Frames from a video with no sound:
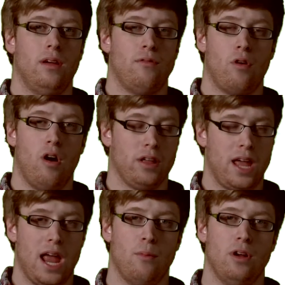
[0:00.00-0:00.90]
for all the
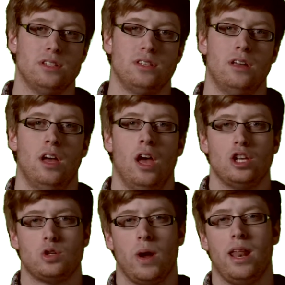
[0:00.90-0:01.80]
cameras.
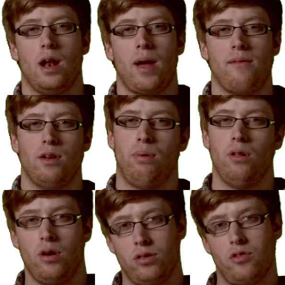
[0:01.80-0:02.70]
So we ended up having to
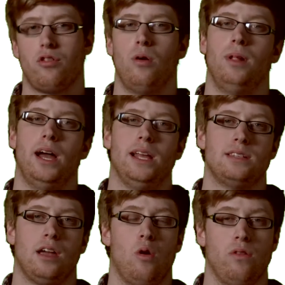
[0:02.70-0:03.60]
pull out the strobe
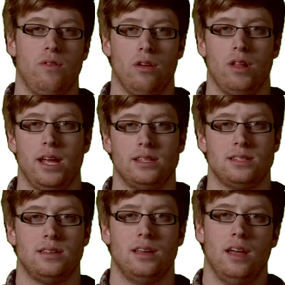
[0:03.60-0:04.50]
lights and go with video
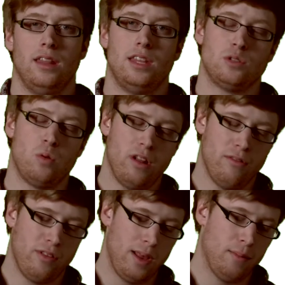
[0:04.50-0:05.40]
lights. This would
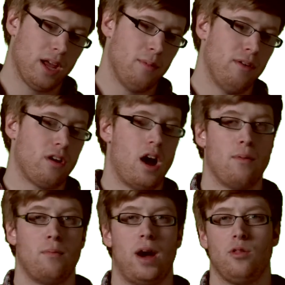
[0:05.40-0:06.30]
have seemed like a bit of a
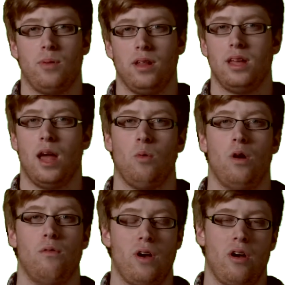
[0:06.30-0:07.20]
compromise, but in the end we
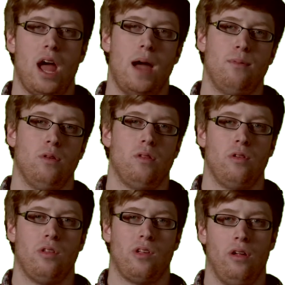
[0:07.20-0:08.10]
were very happy with the
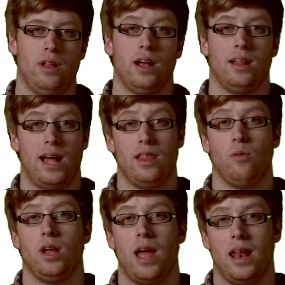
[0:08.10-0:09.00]
result and glad that
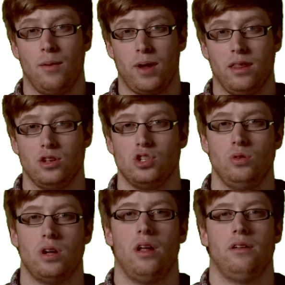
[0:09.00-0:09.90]
we ended up getting the
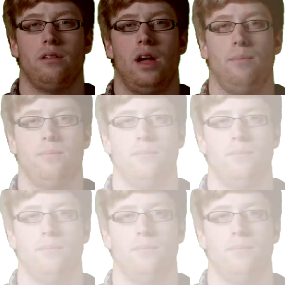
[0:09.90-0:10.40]
shoot done on time.